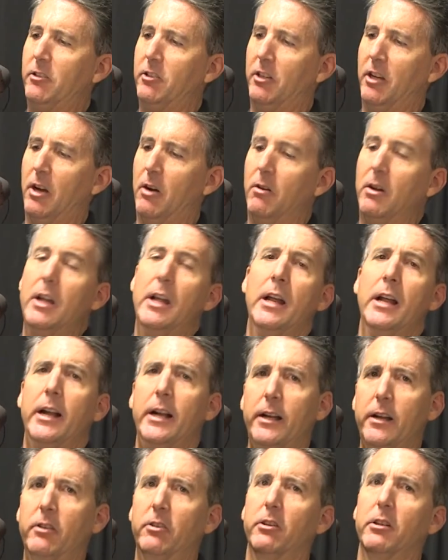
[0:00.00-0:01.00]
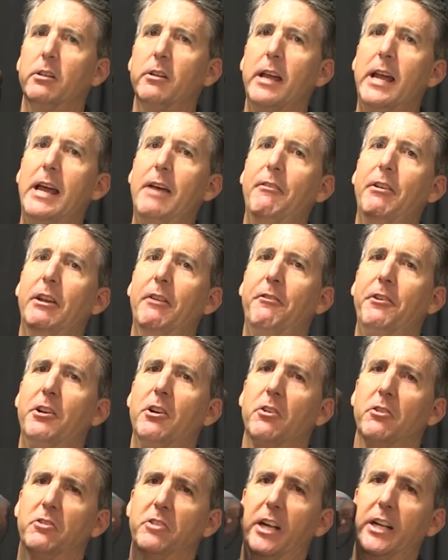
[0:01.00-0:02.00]
to go. It is a little heavy if you
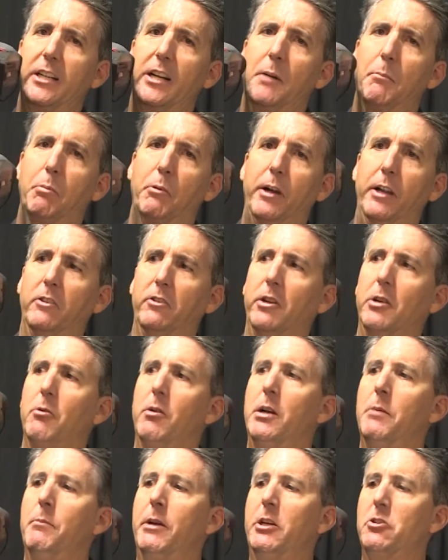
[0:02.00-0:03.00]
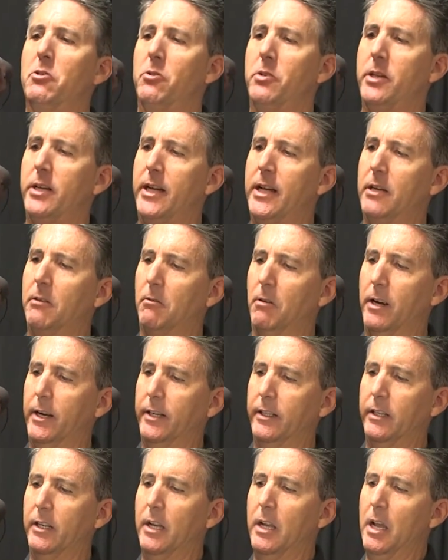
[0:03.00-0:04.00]
don't set it up right, so you want to make sure you get it right.